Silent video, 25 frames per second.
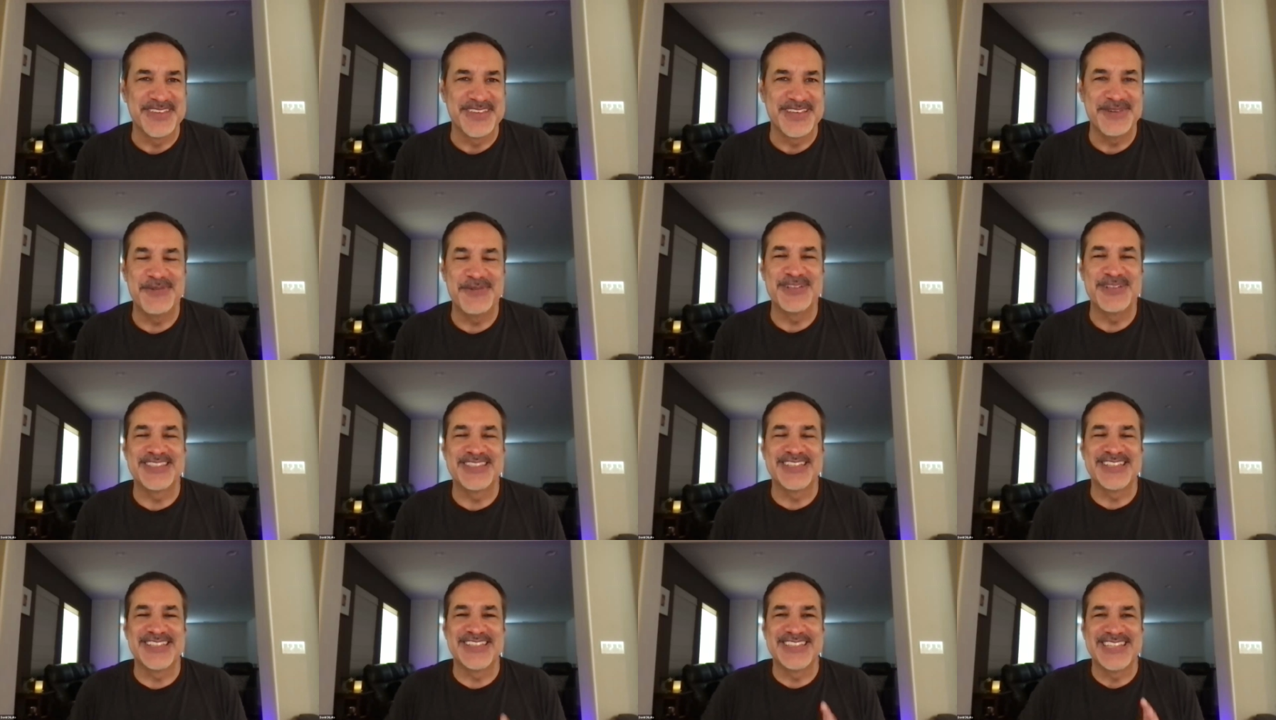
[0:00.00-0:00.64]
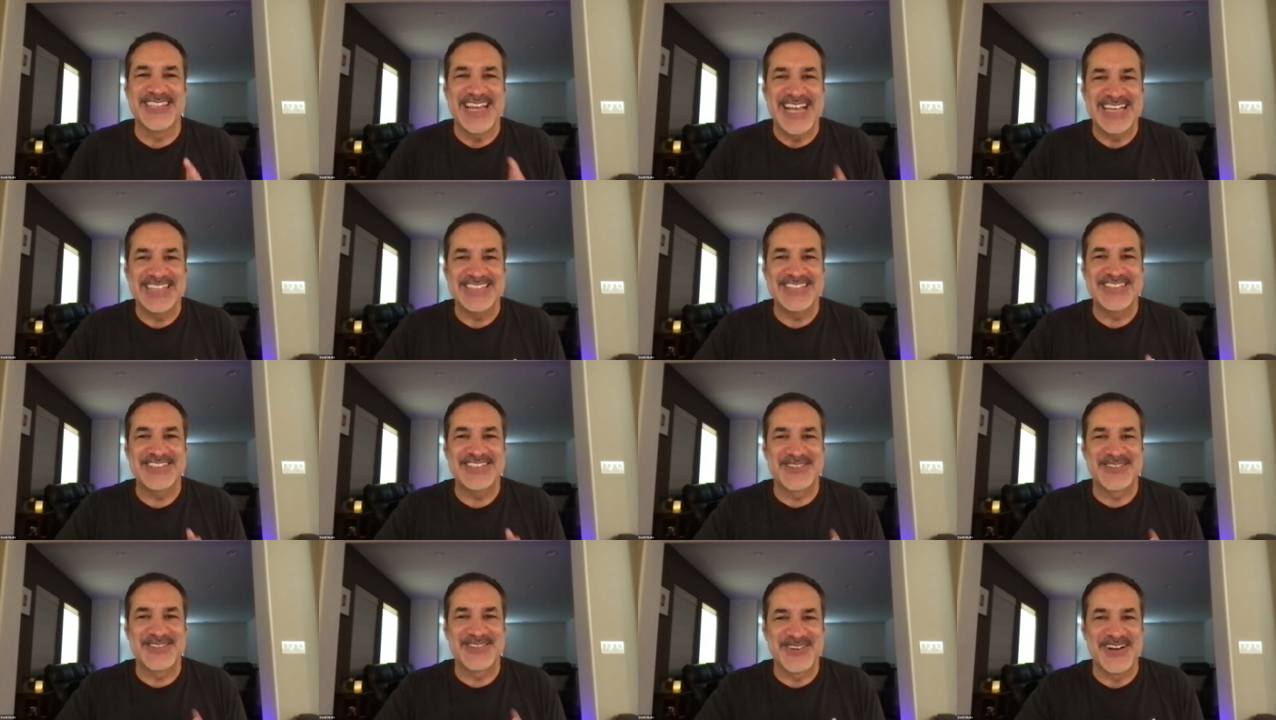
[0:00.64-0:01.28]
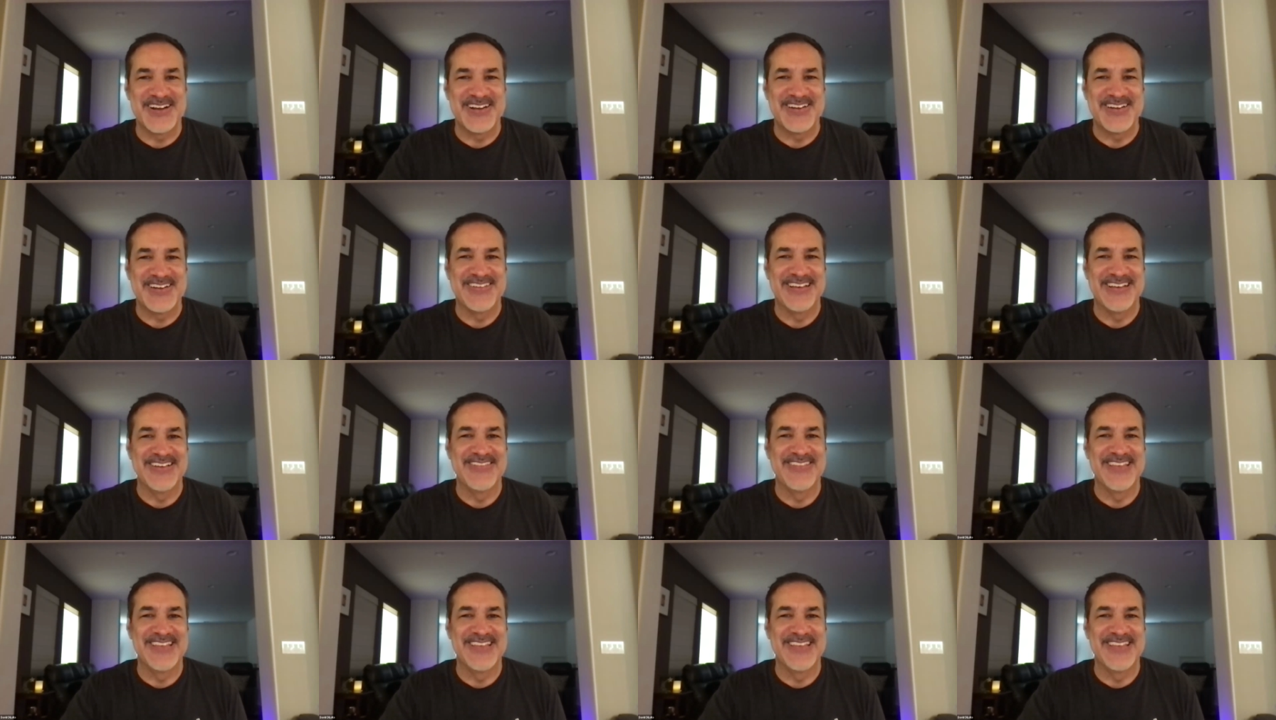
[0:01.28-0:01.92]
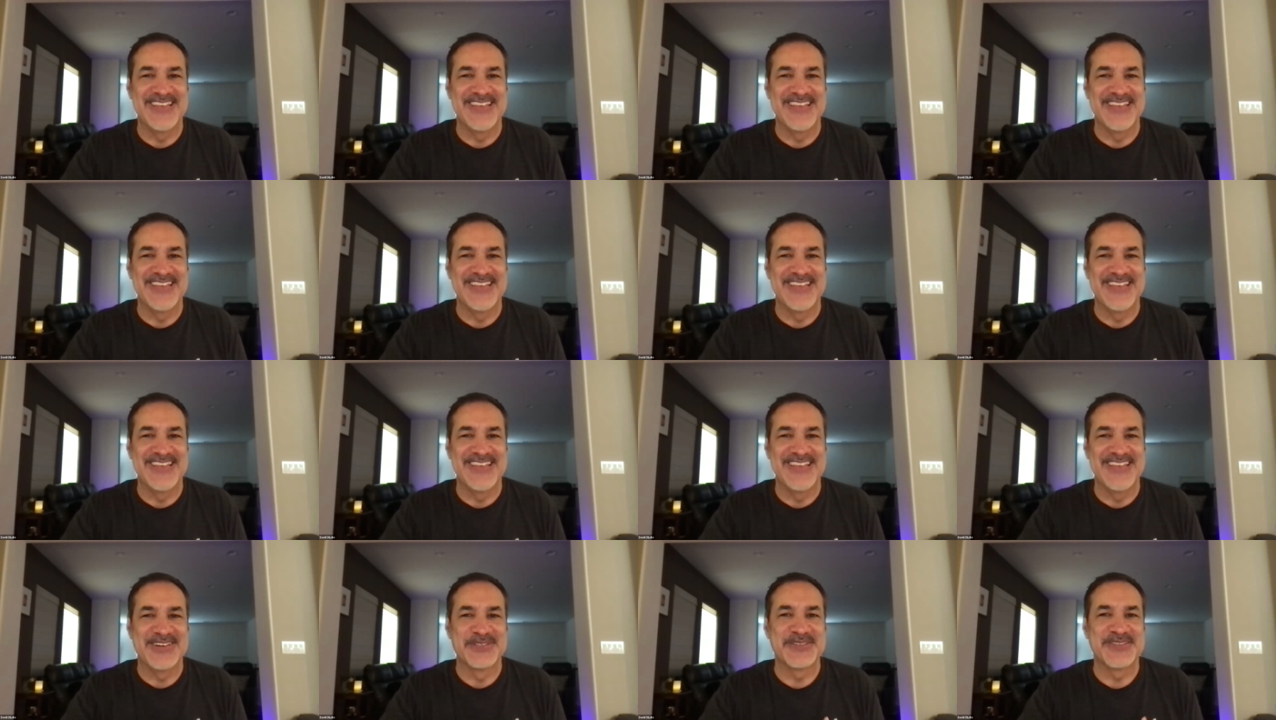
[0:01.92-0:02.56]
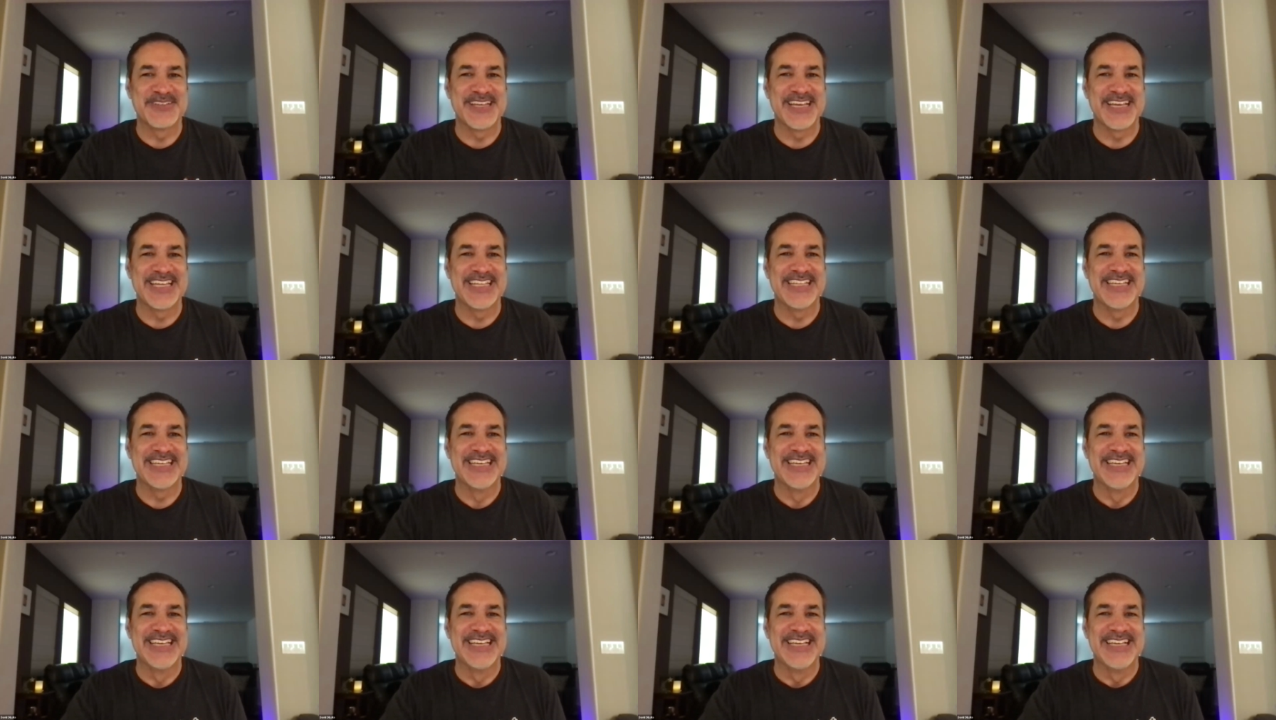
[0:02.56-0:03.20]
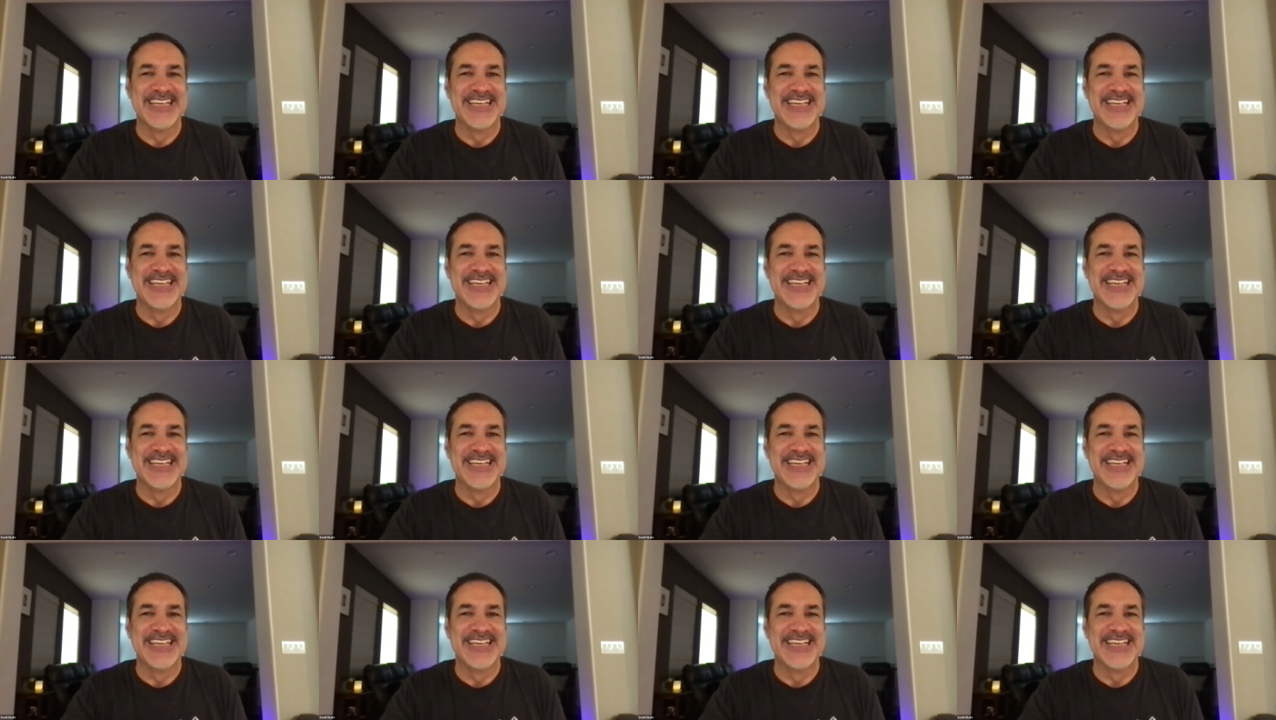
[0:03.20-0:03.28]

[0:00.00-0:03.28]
It was the last straw of that irritable student.